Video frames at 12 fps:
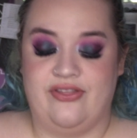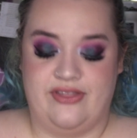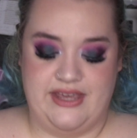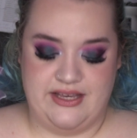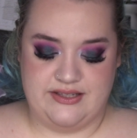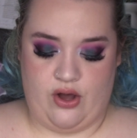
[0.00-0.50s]

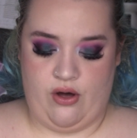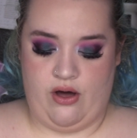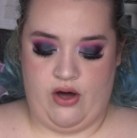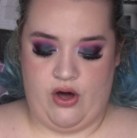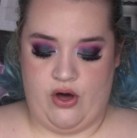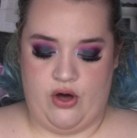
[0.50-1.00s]
These
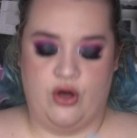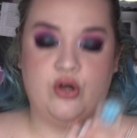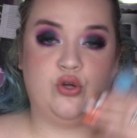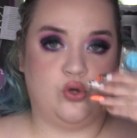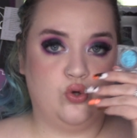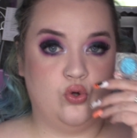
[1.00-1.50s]
are
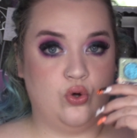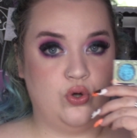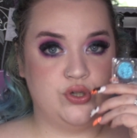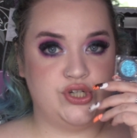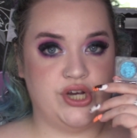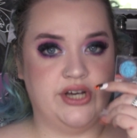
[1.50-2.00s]

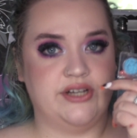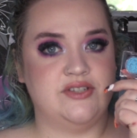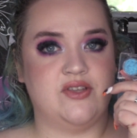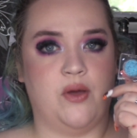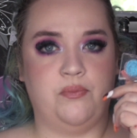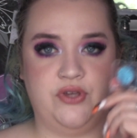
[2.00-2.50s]

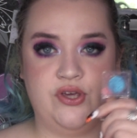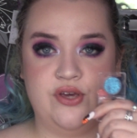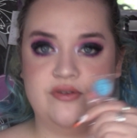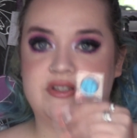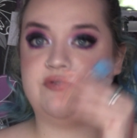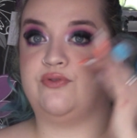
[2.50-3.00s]
gorgeous,
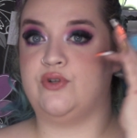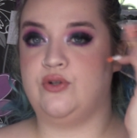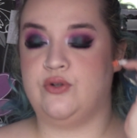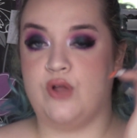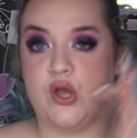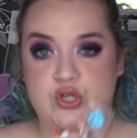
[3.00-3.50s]

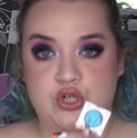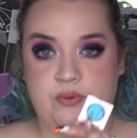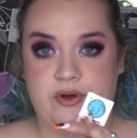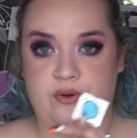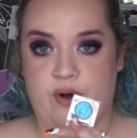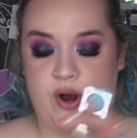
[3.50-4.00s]
beautiful
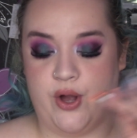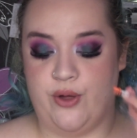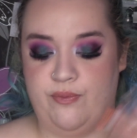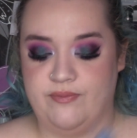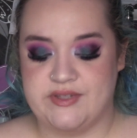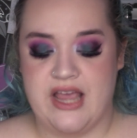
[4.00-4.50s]

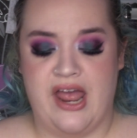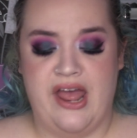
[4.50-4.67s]
duochromes.